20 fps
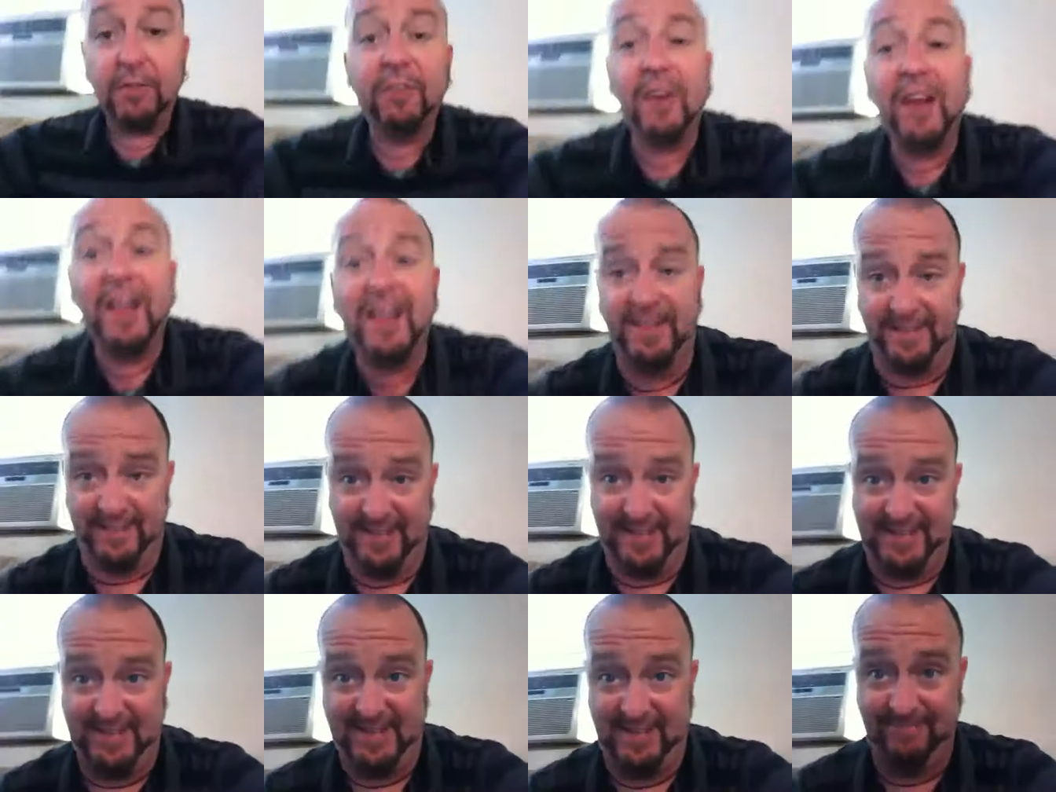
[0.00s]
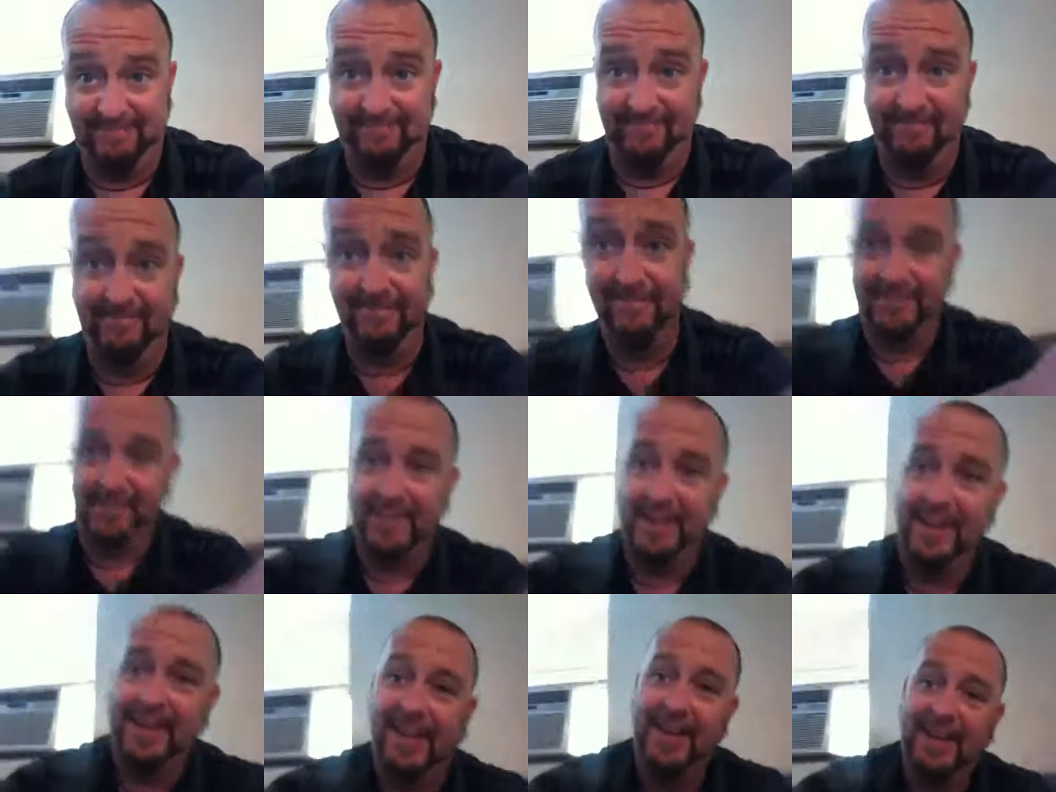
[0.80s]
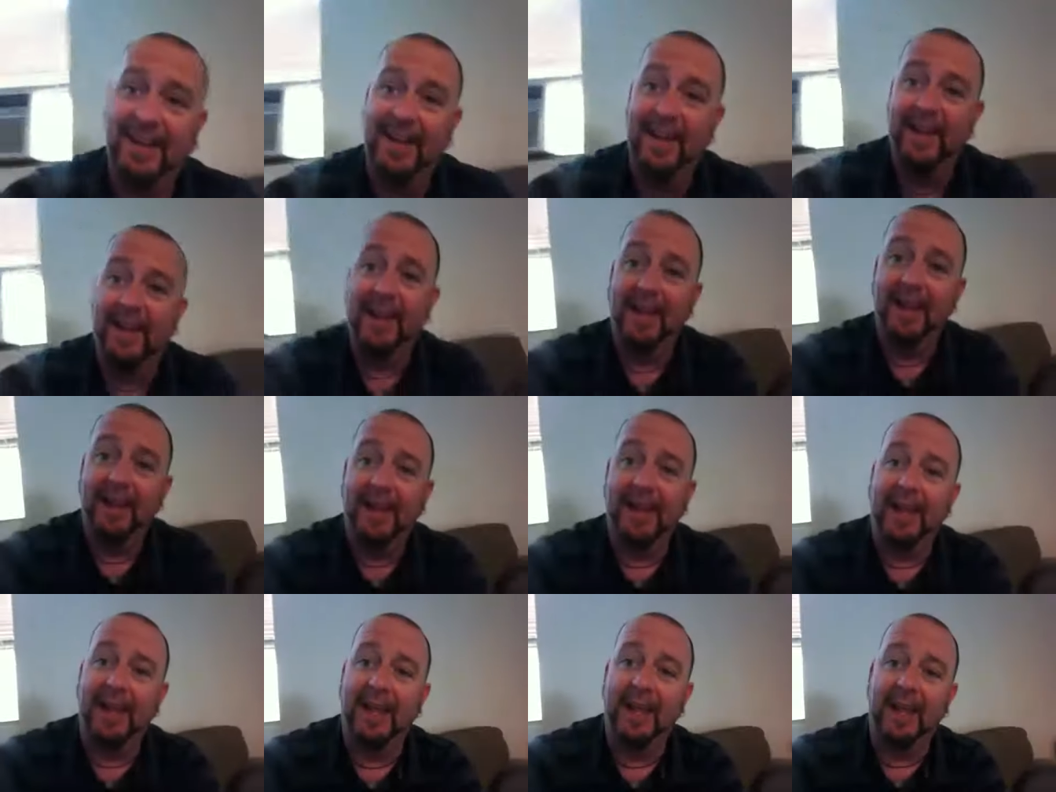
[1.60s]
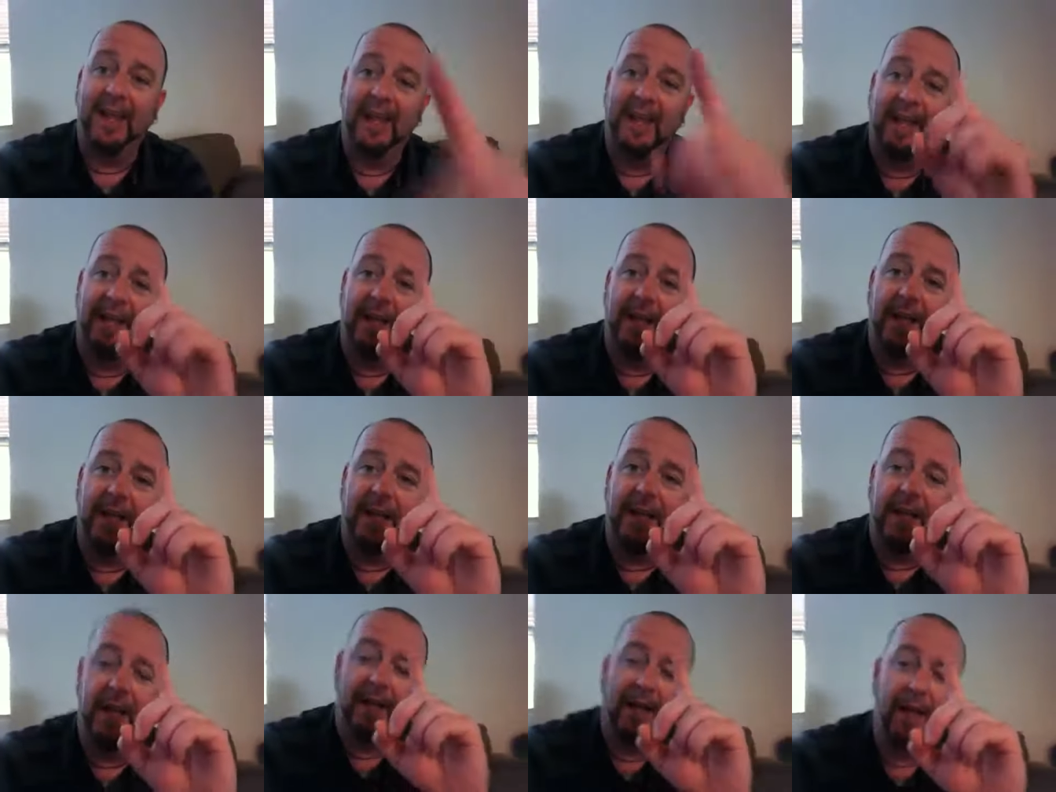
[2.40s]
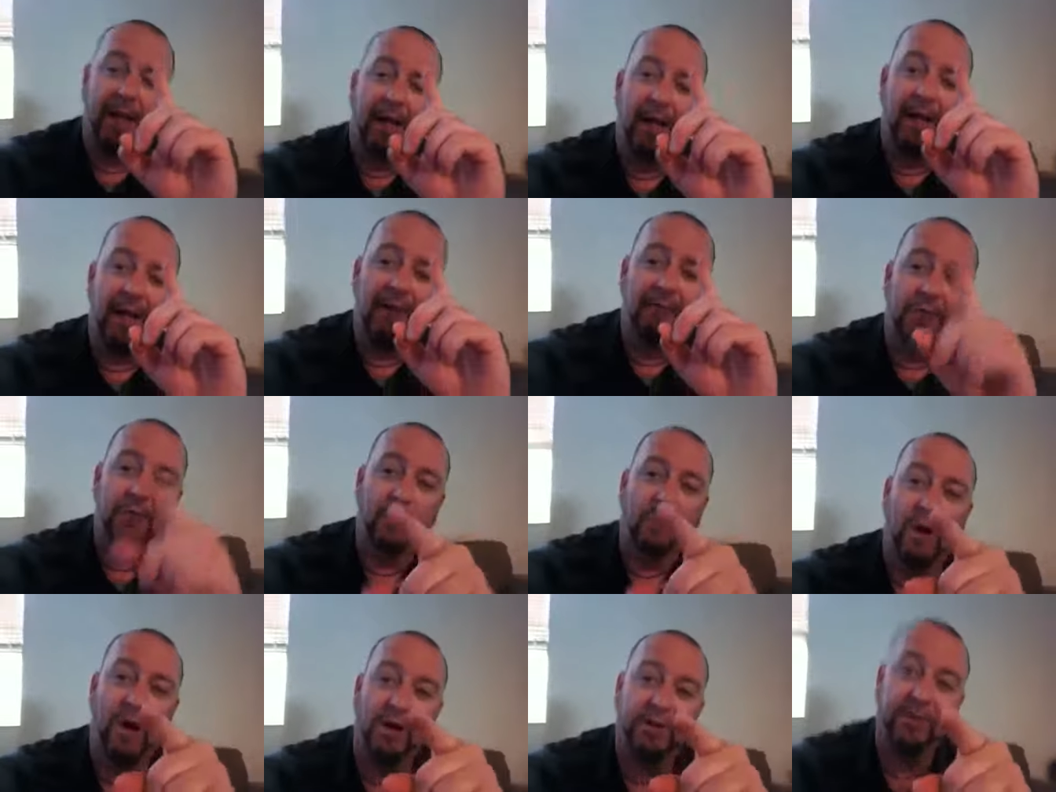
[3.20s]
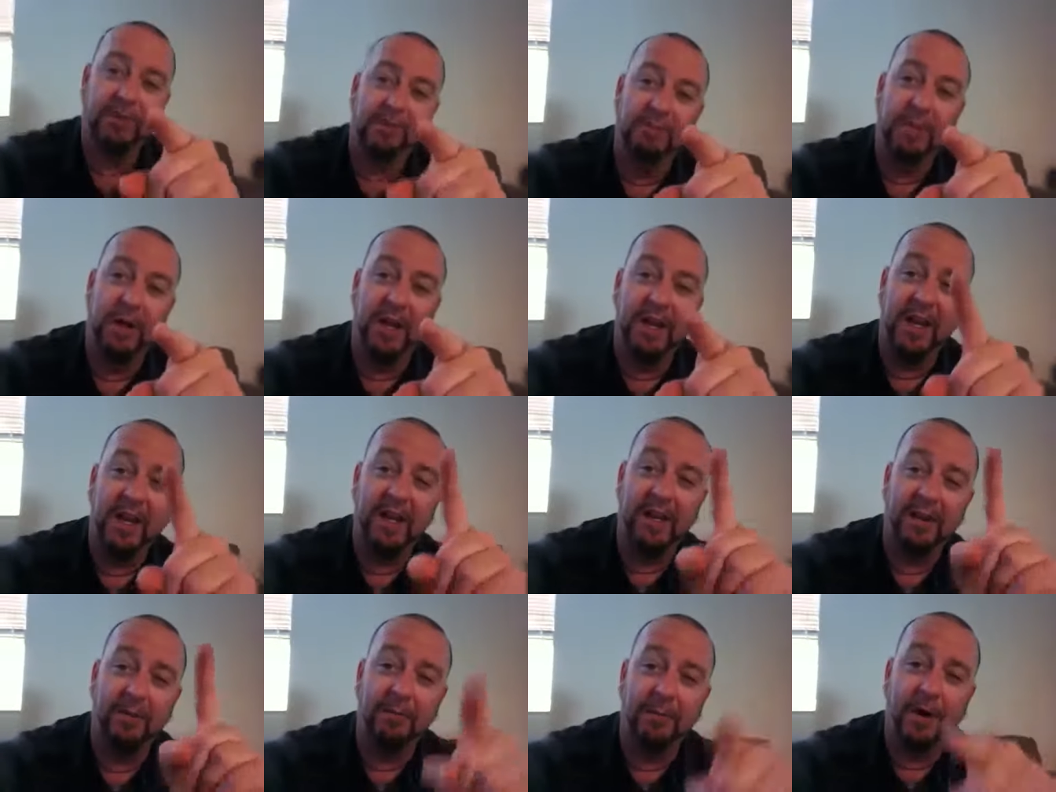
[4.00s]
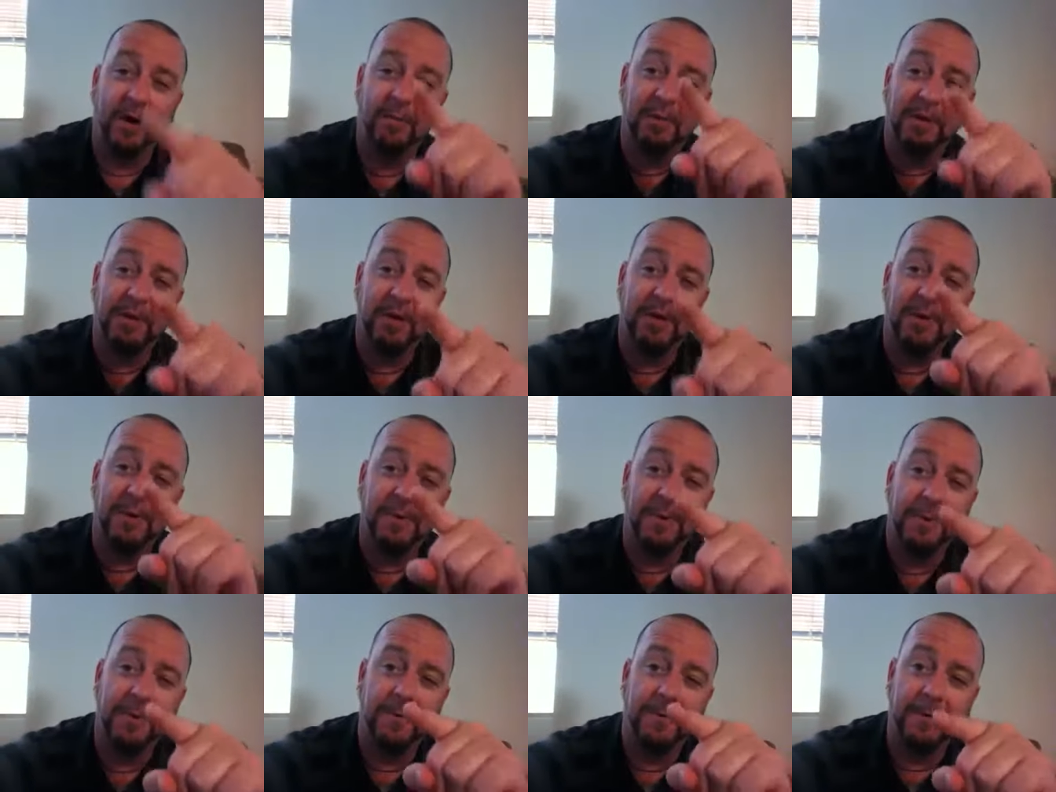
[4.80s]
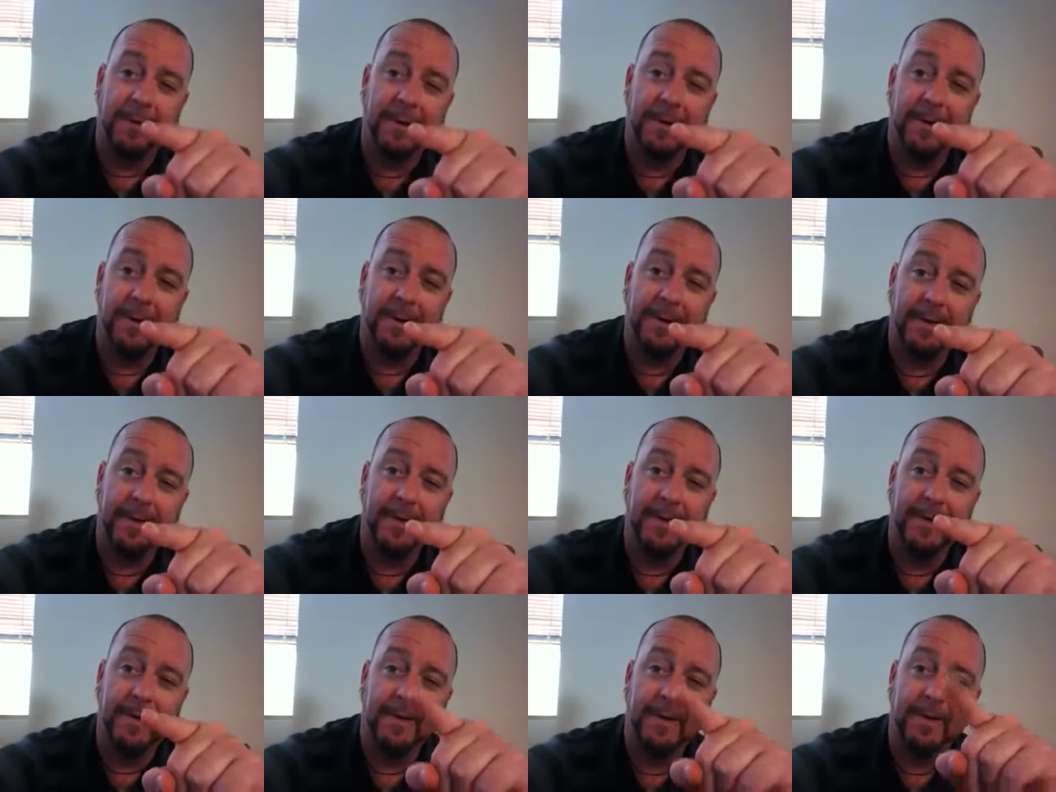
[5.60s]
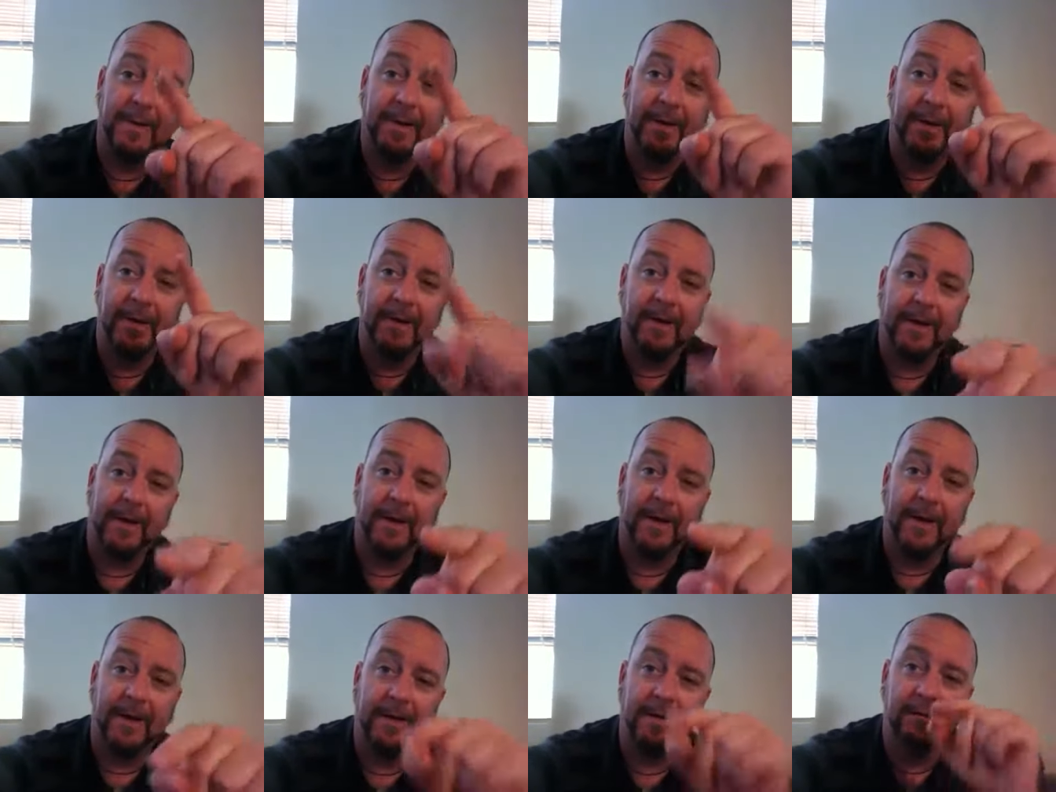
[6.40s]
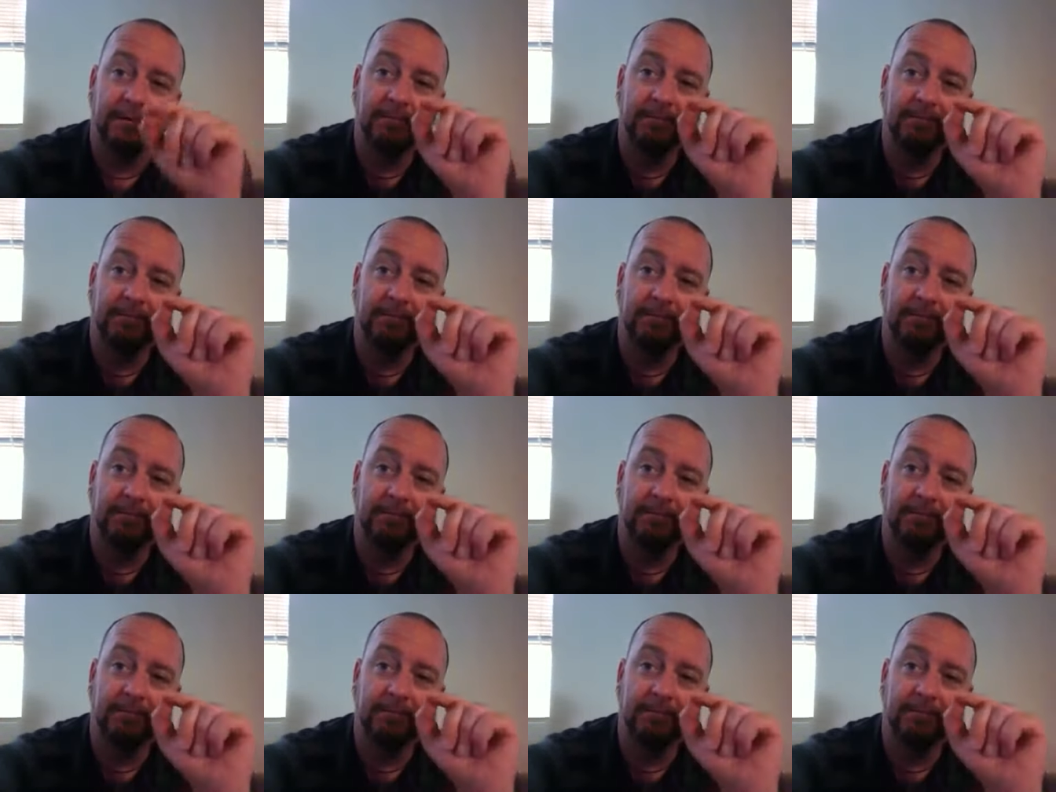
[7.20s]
friends. And if you're watching, buddy, you probably know who you are. All right.